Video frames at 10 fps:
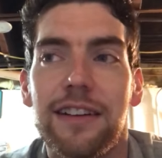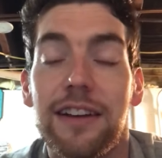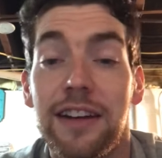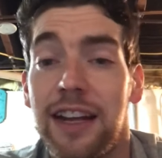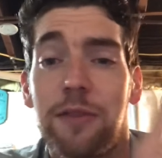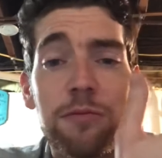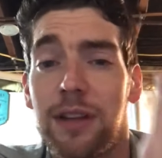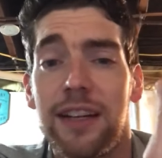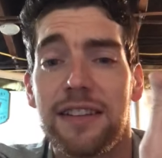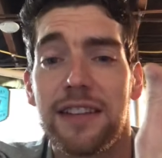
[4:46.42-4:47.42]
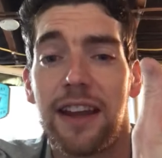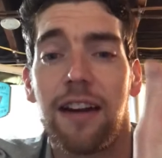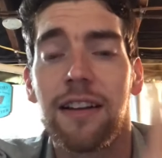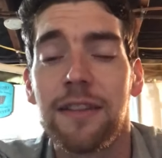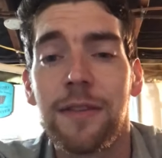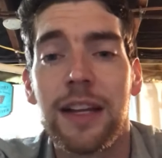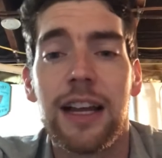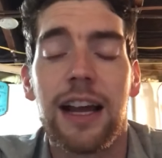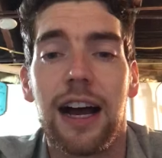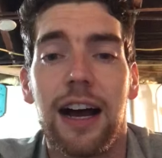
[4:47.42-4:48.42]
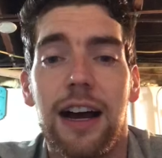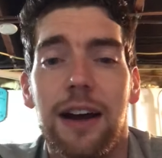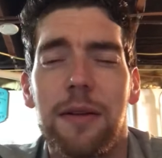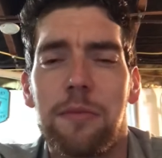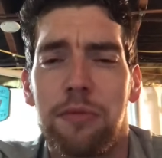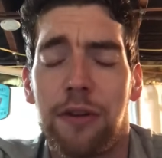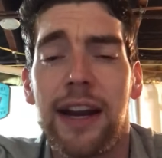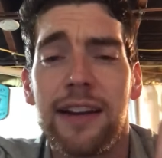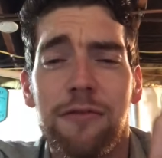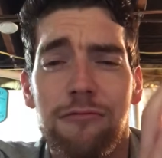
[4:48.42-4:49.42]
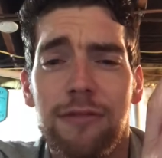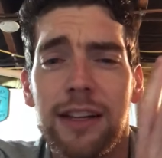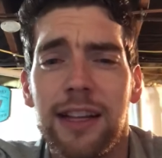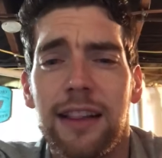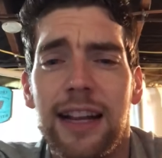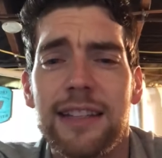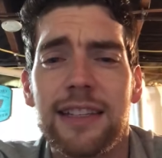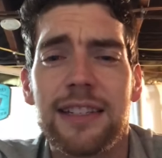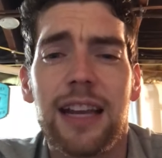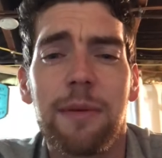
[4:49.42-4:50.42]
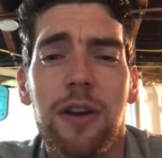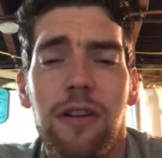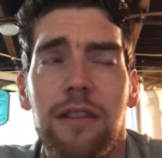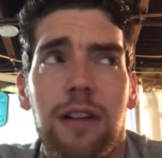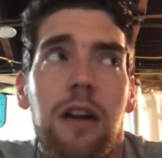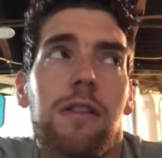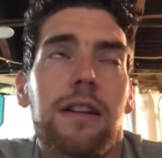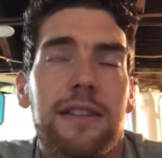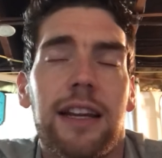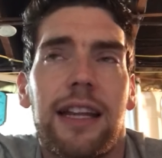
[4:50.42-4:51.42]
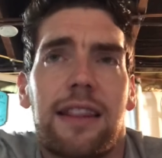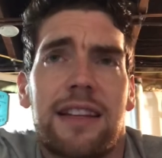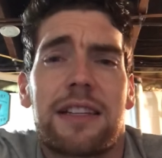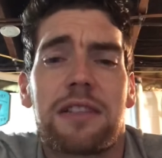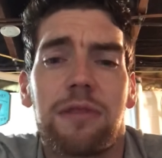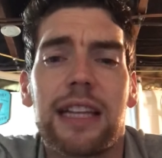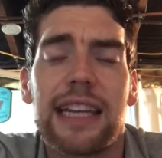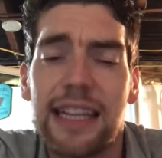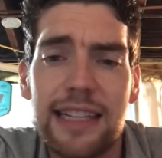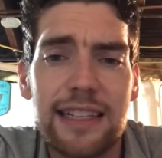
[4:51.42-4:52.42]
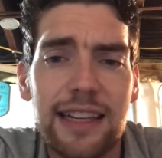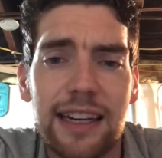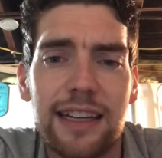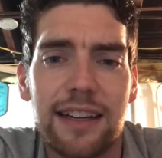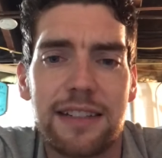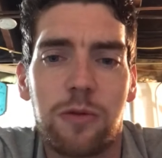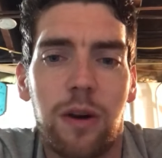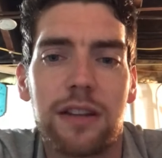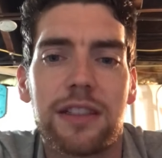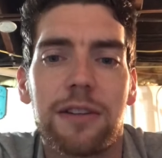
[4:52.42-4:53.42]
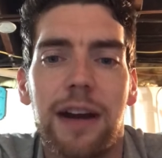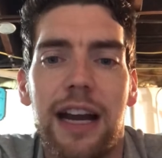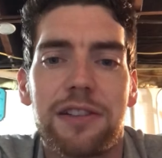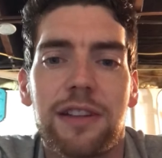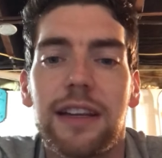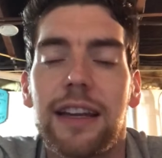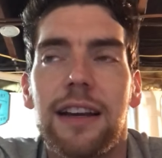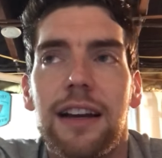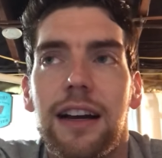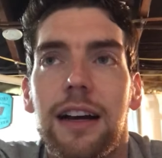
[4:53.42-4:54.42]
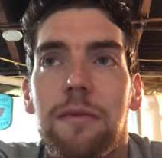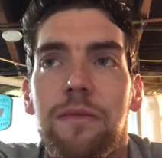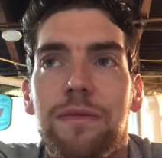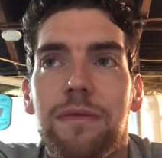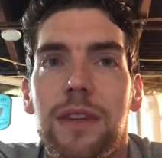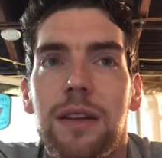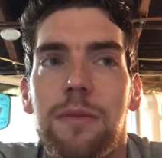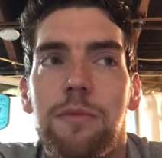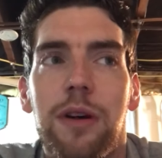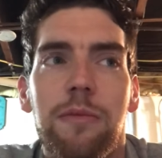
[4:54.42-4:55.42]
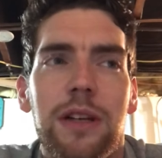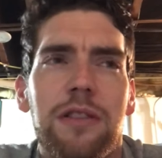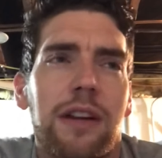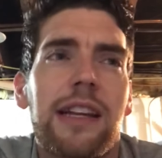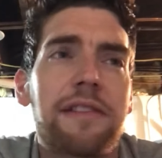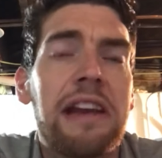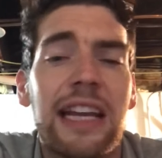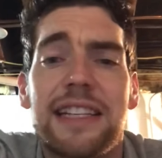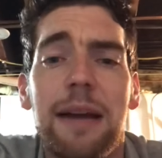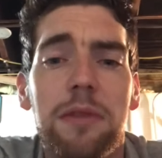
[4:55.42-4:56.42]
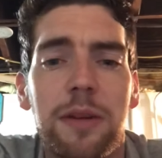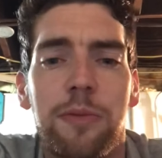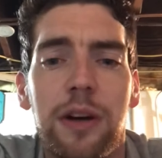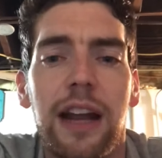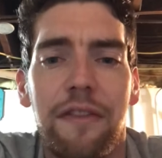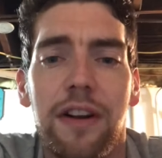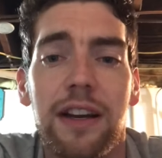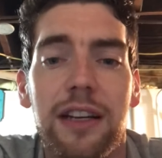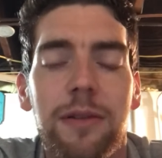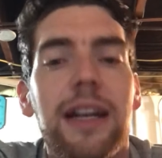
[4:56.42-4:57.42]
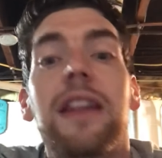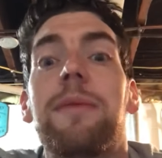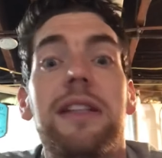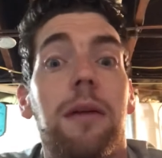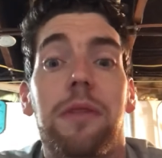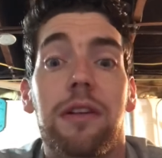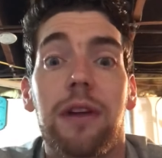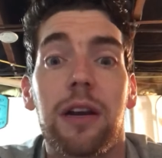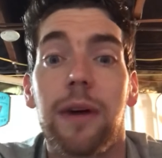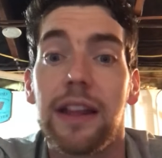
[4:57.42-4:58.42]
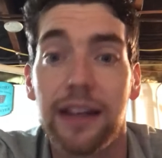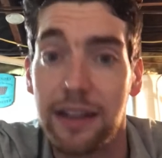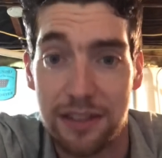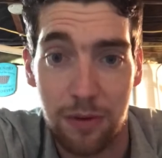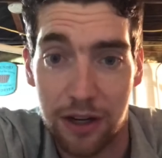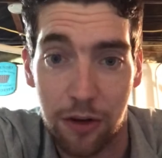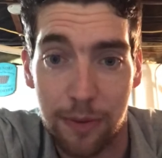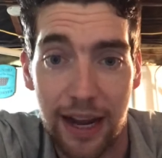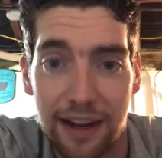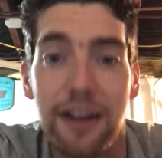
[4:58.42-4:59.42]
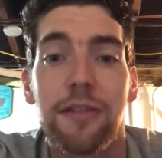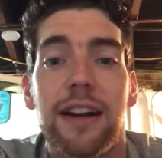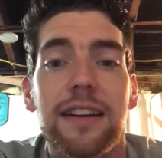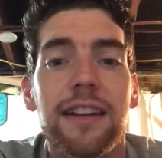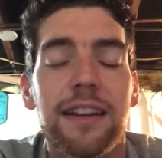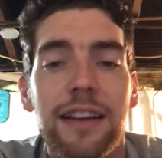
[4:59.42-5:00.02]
Nick really doesn't care. Braden really likes the assignment, or at side he thinks it's really easy and he doesn't want to actually put much, or he's able to put effort into it and then be done with it right away, and then he doesn't want to go back and correct it.